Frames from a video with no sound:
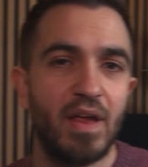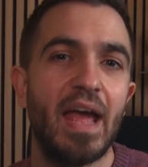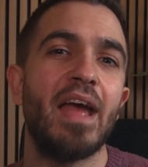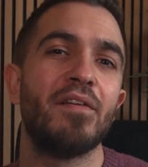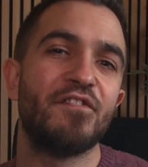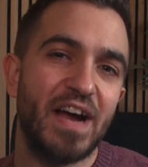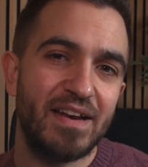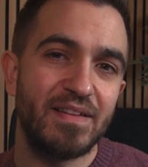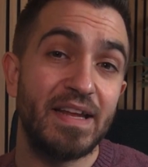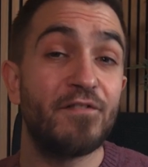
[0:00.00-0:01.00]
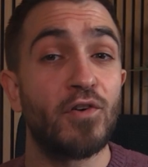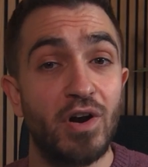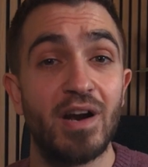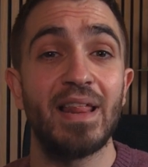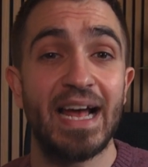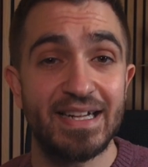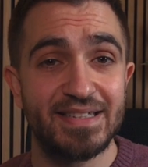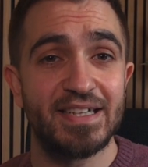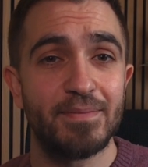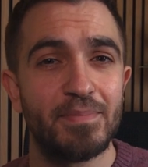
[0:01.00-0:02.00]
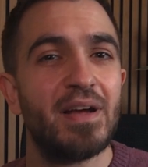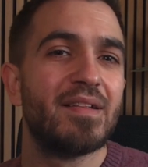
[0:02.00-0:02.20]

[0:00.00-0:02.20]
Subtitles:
And finally, for our last tip,